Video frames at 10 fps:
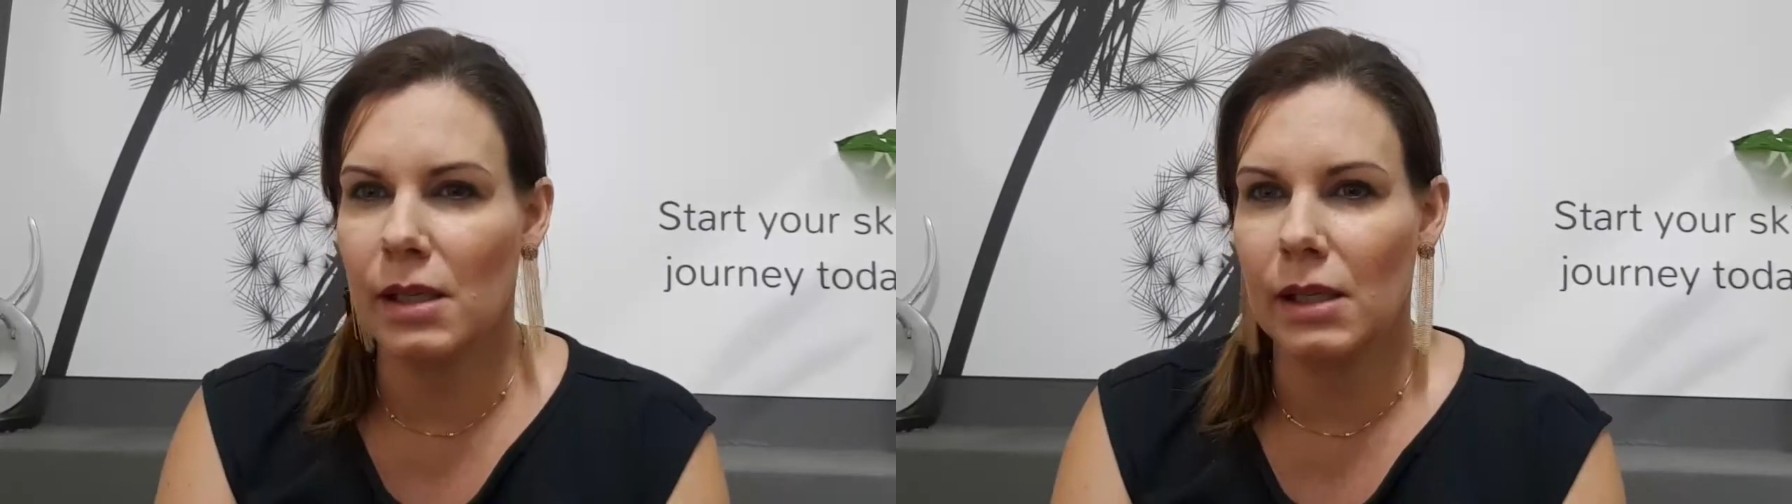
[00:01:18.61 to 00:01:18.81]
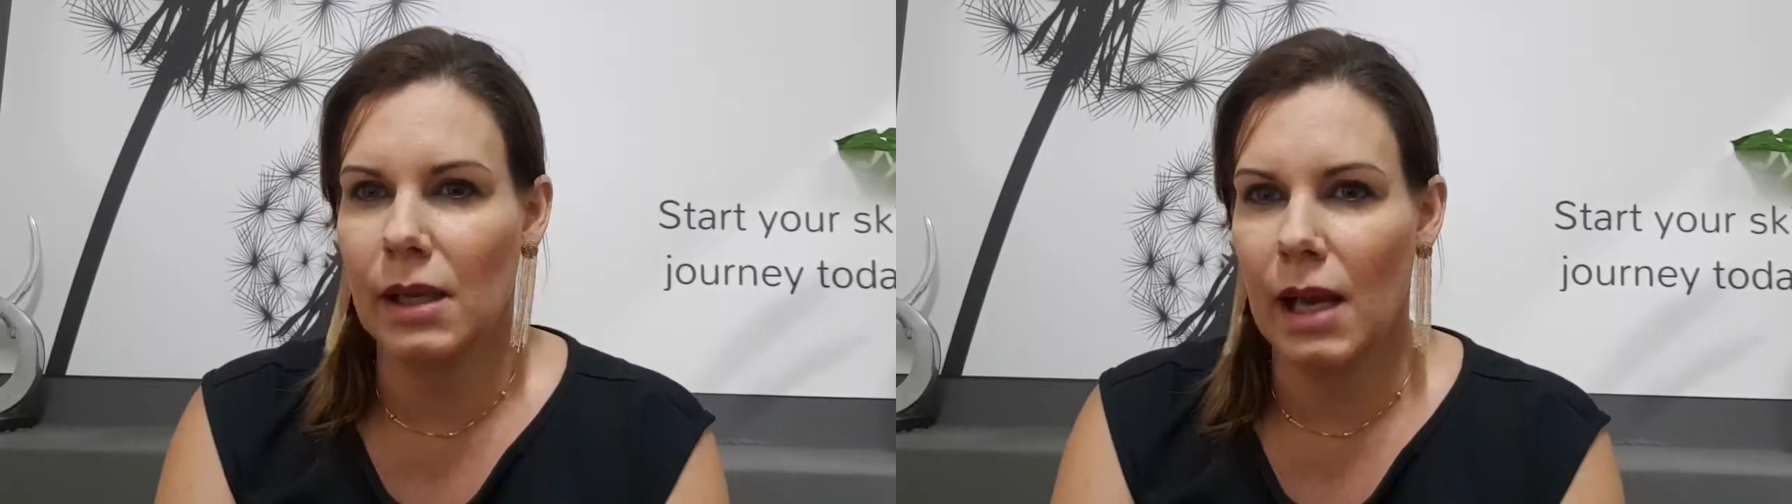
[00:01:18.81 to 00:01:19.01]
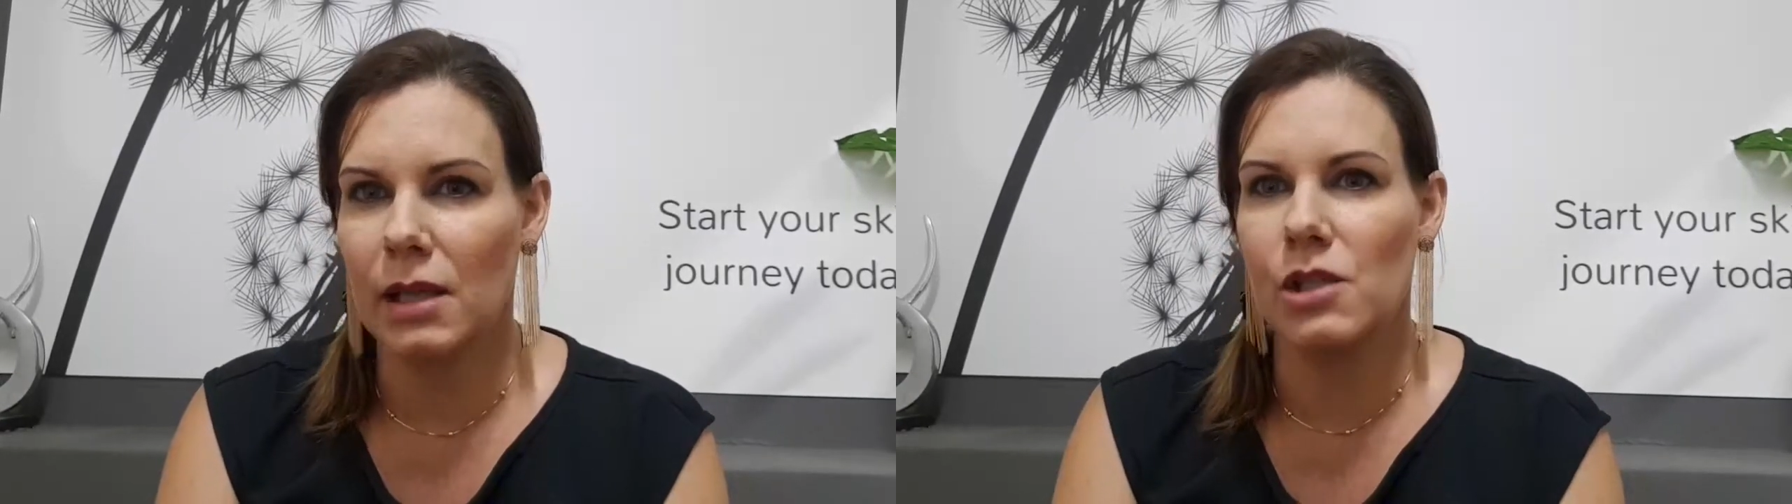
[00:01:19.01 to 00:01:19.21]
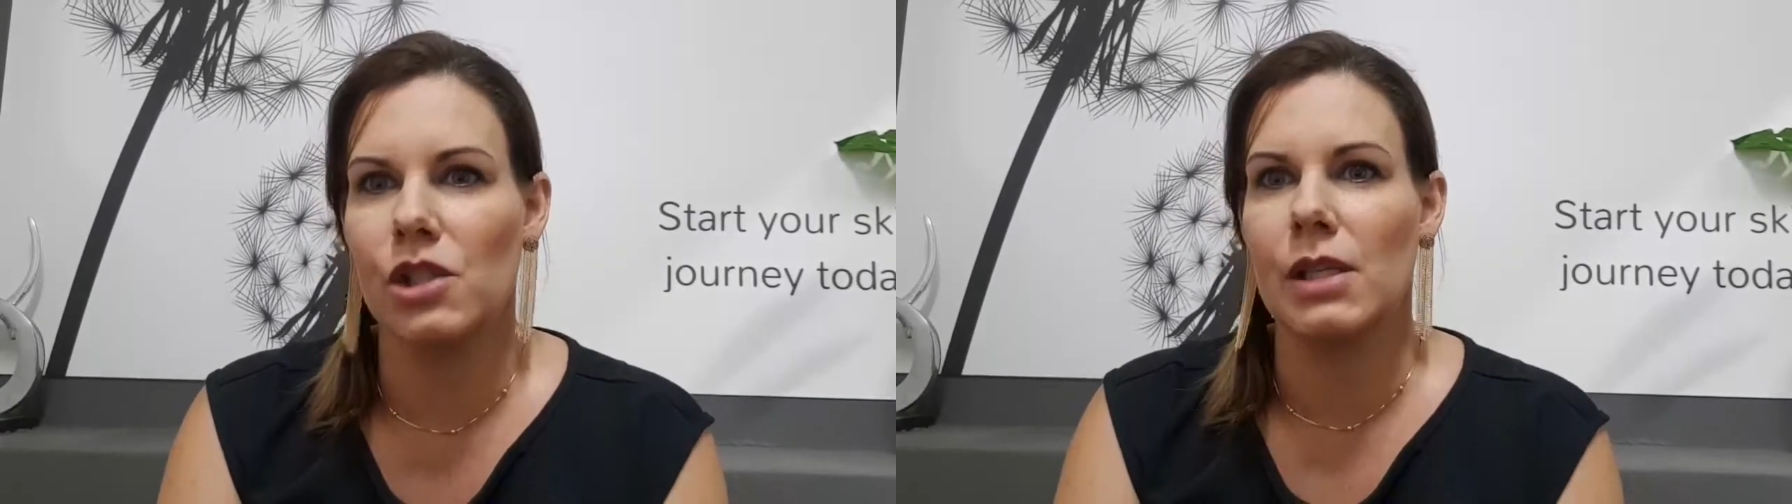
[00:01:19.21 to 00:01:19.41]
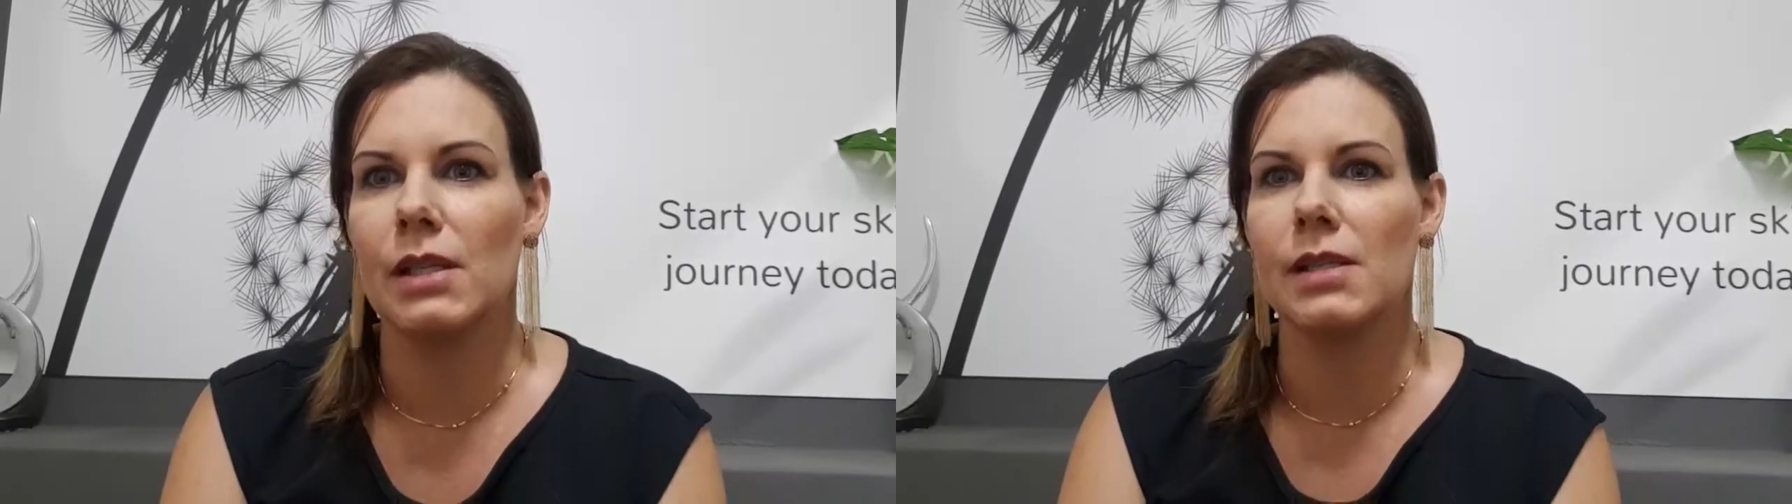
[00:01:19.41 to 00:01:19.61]
and collagen
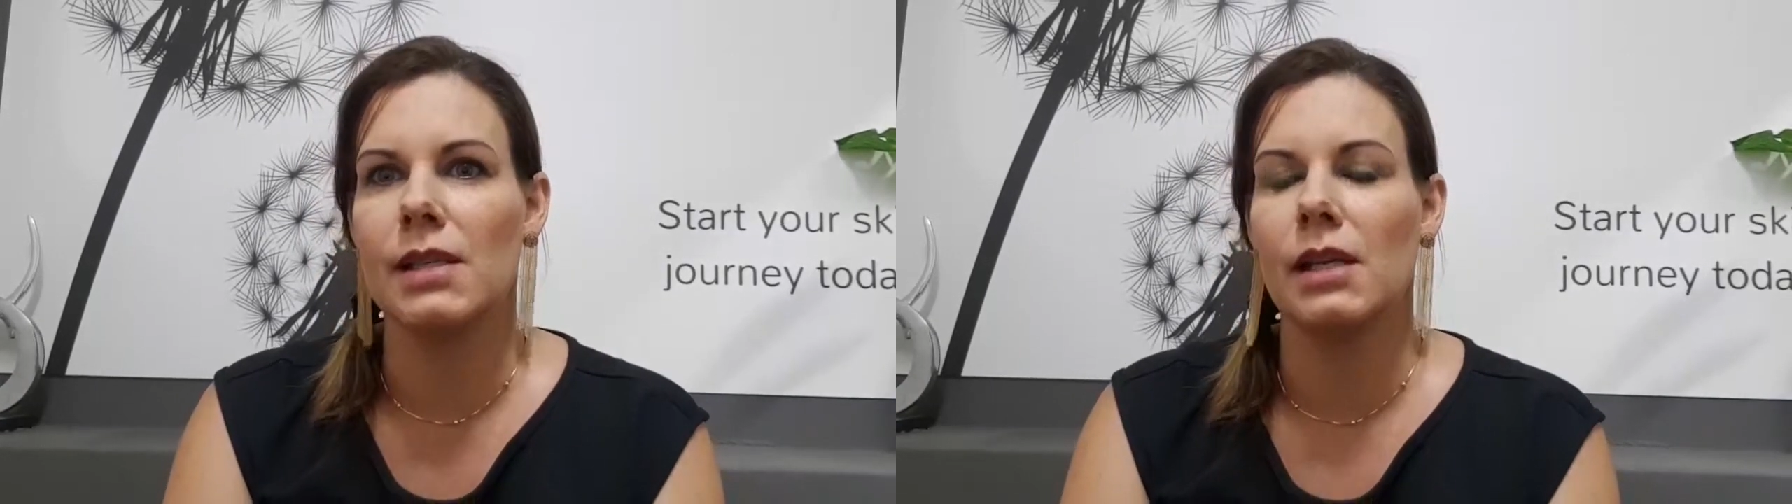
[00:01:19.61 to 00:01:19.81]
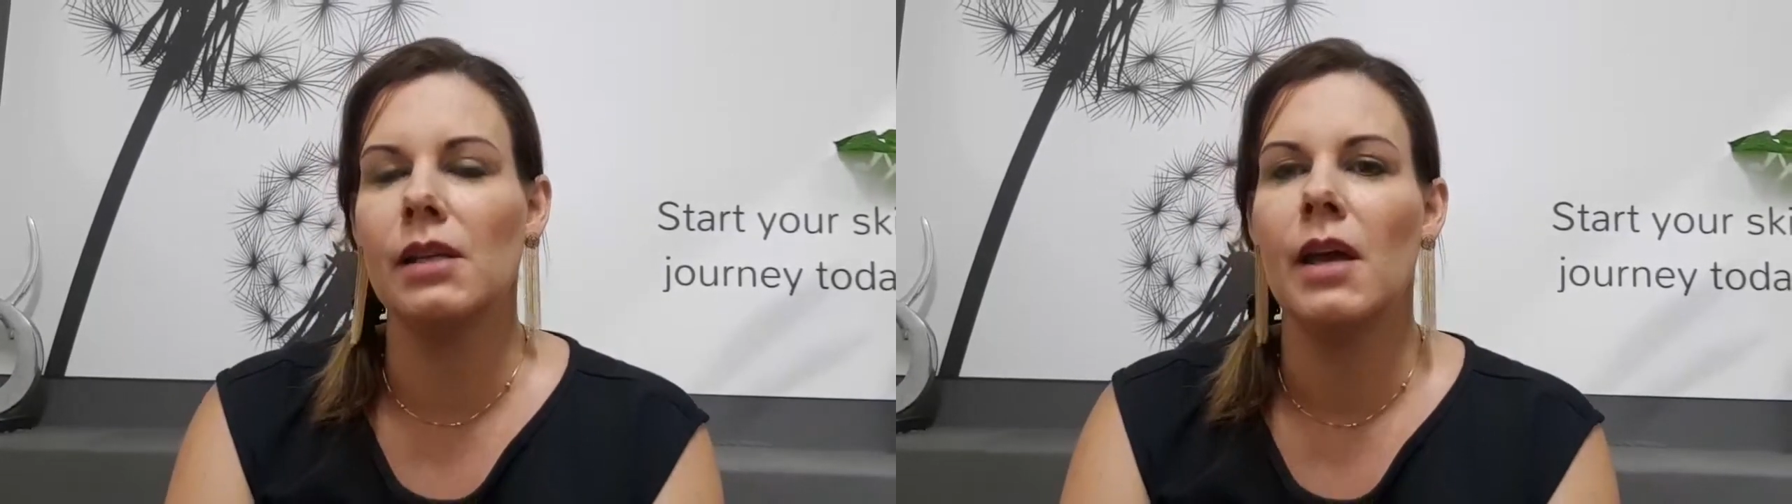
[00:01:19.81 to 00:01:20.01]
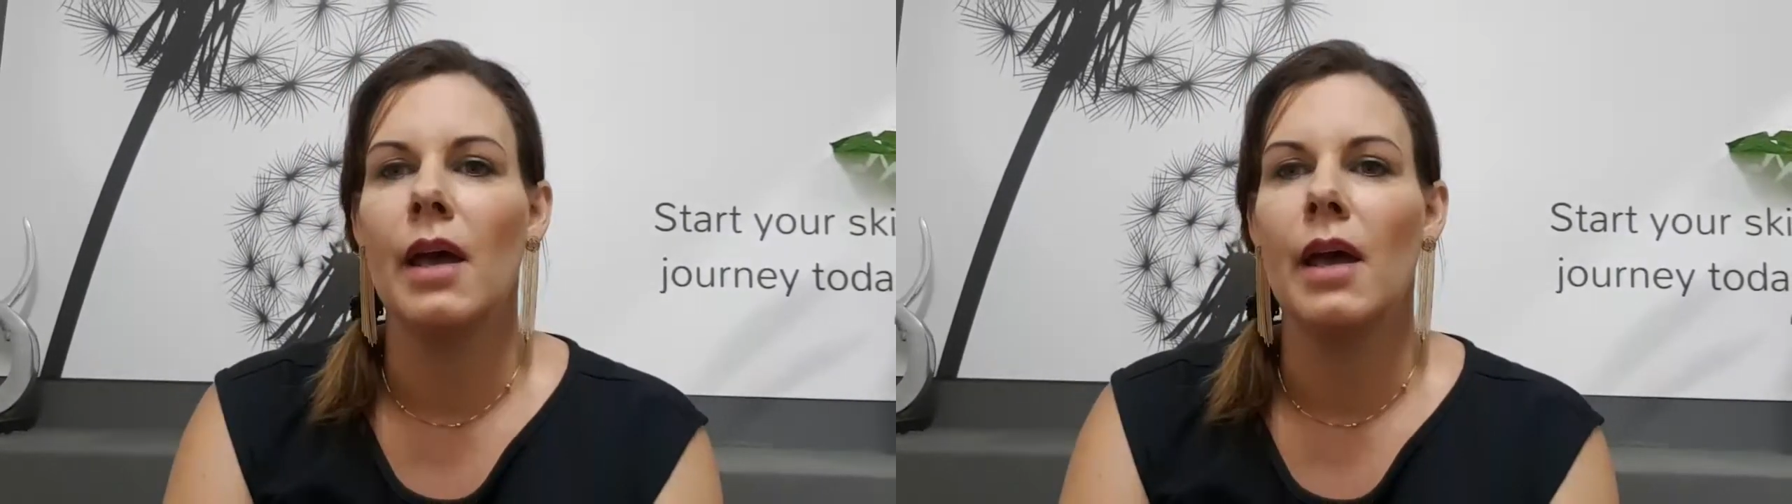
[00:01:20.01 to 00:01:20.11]
in the skin.